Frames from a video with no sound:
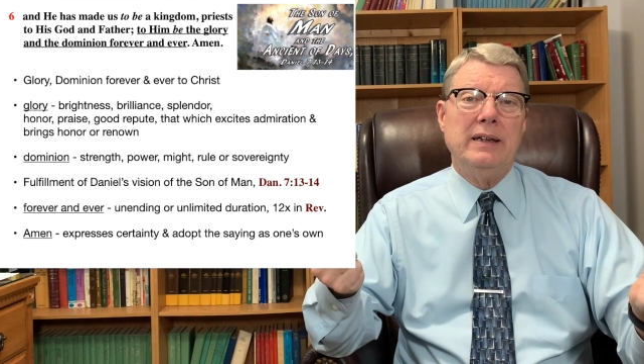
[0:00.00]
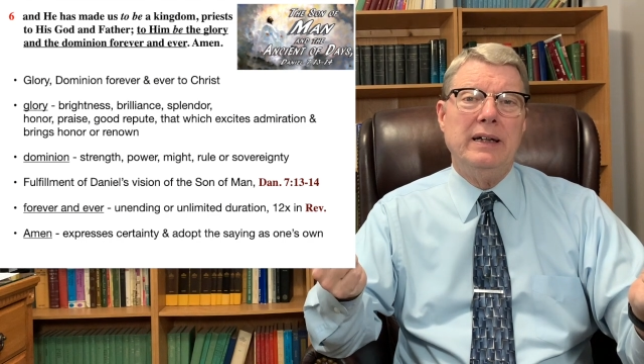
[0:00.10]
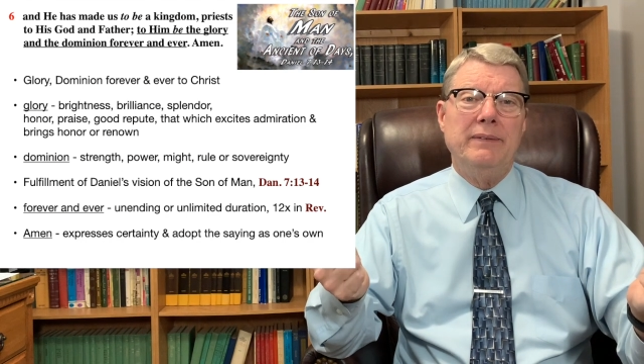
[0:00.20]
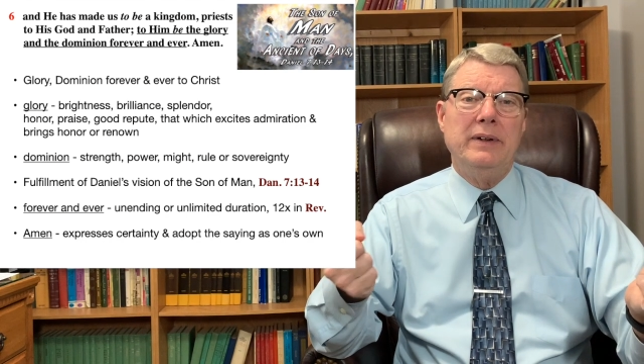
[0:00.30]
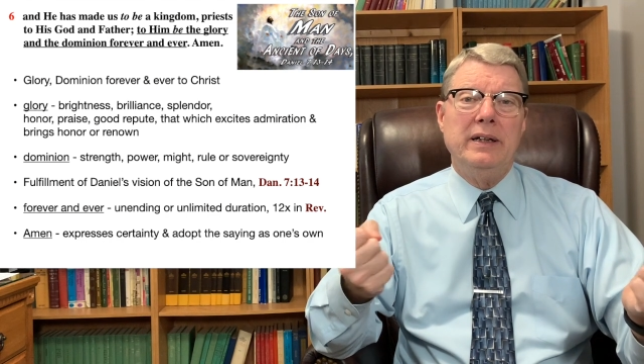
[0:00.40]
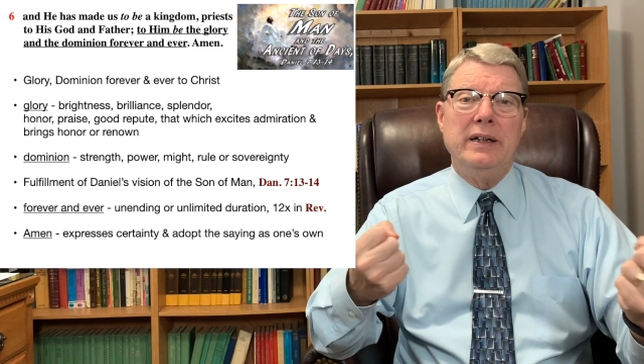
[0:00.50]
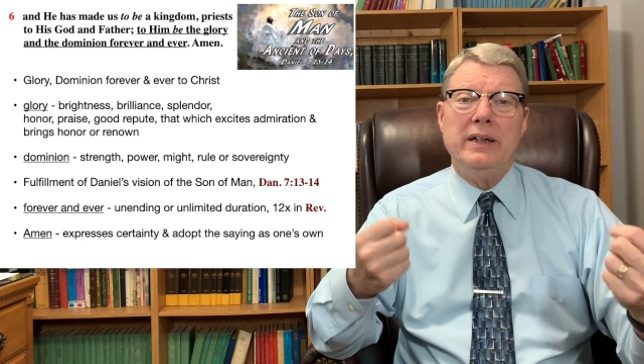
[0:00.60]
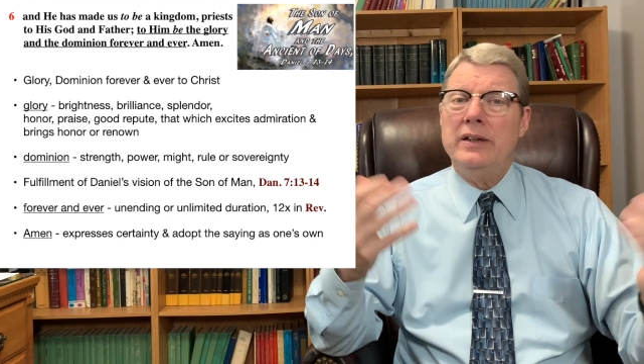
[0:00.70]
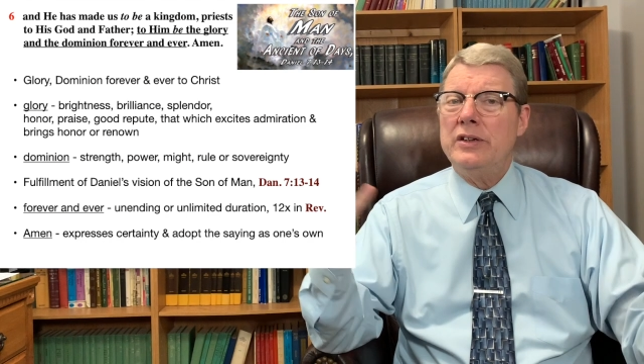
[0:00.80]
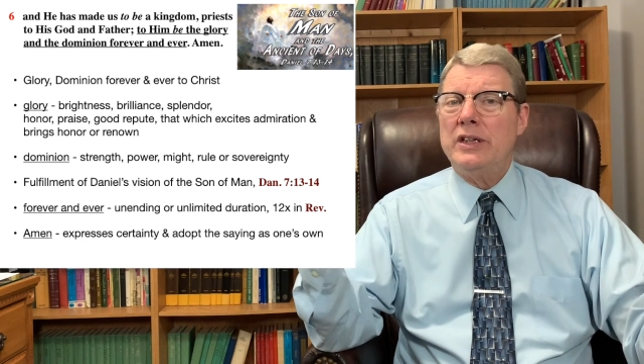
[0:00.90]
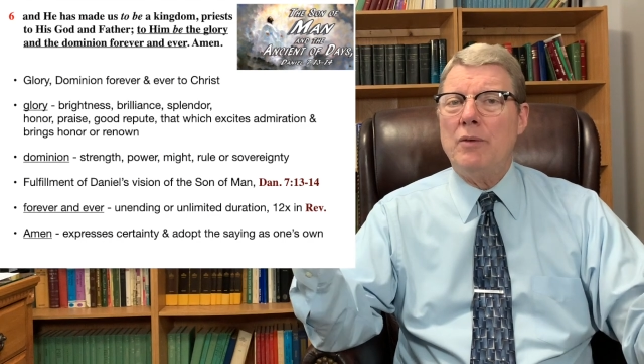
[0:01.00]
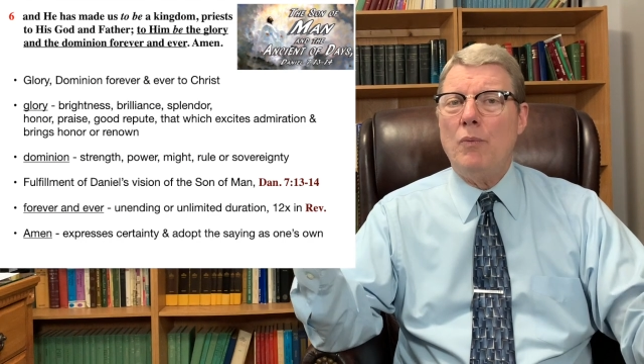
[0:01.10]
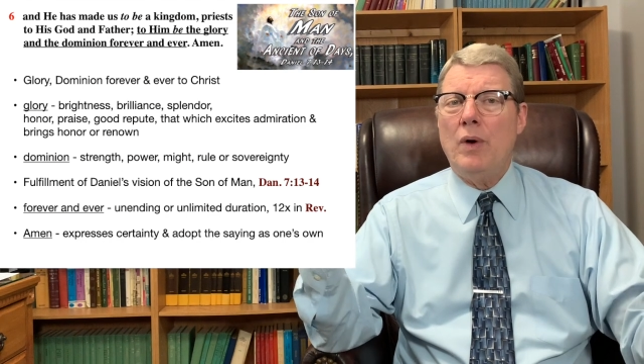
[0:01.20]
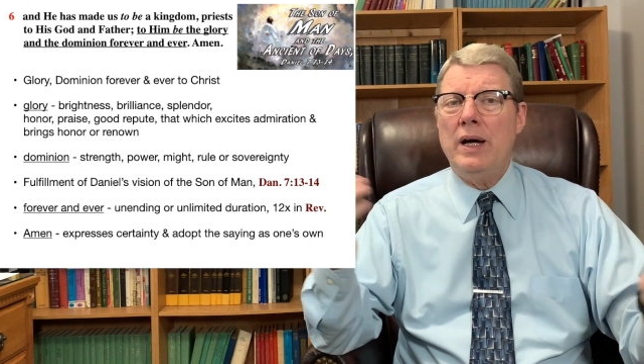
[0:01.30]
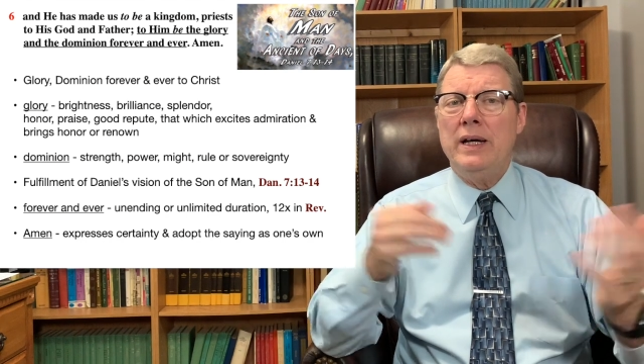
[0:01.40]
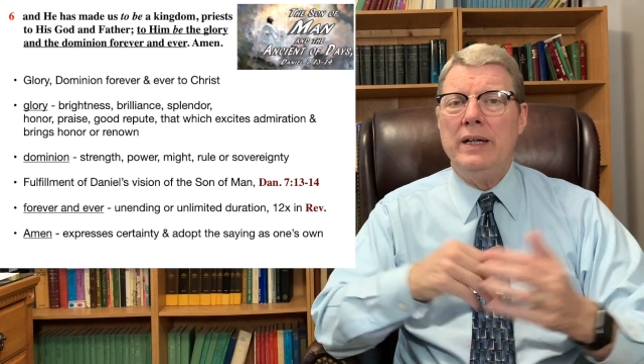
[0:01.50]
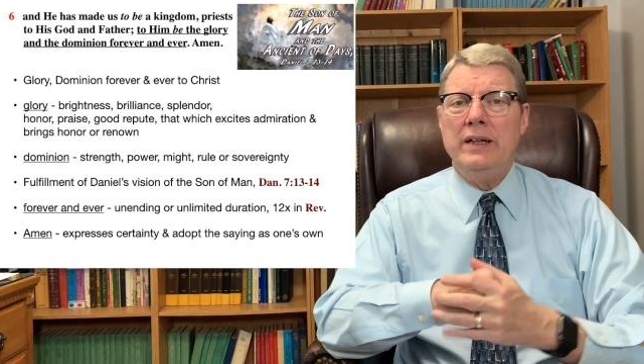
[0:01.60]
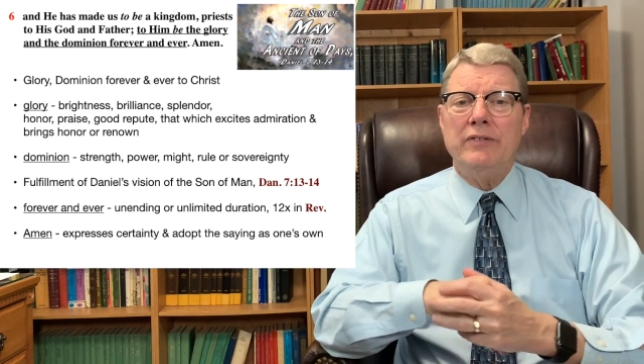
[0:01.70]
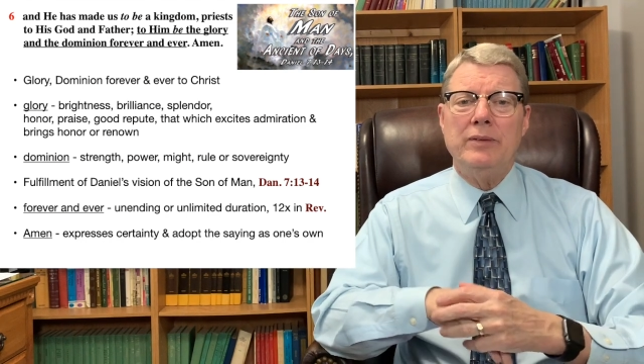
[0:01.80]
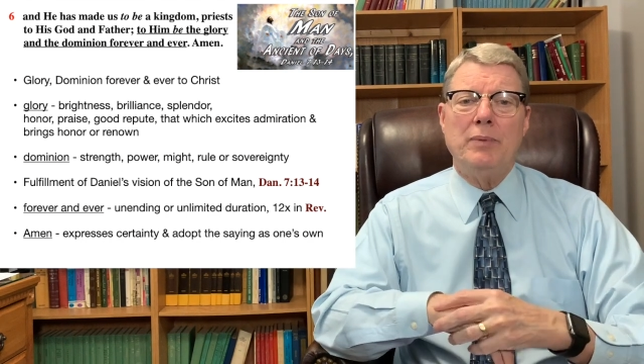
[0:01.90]
And then in some way,
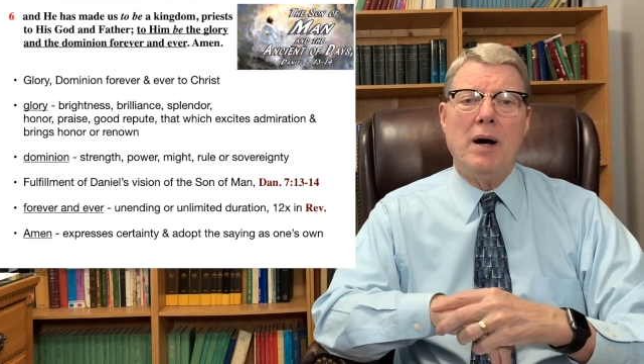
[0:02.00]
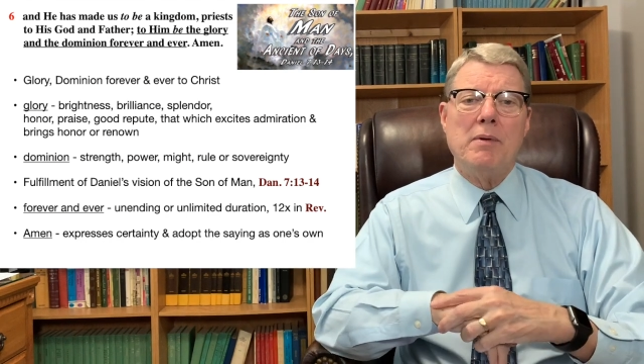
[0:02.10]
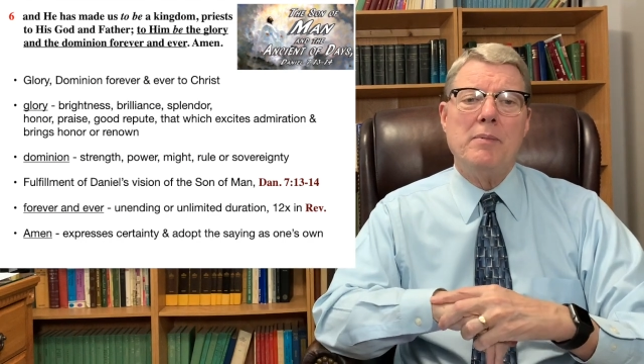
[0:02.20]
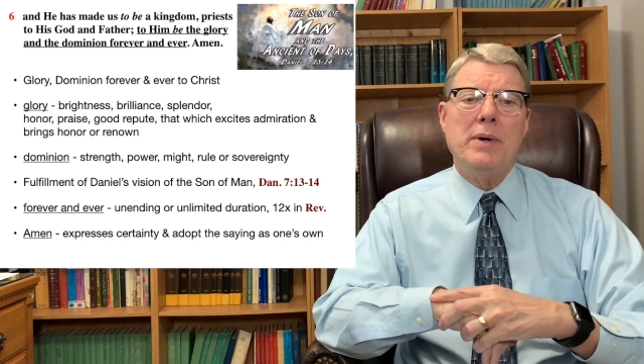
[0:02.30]
even probably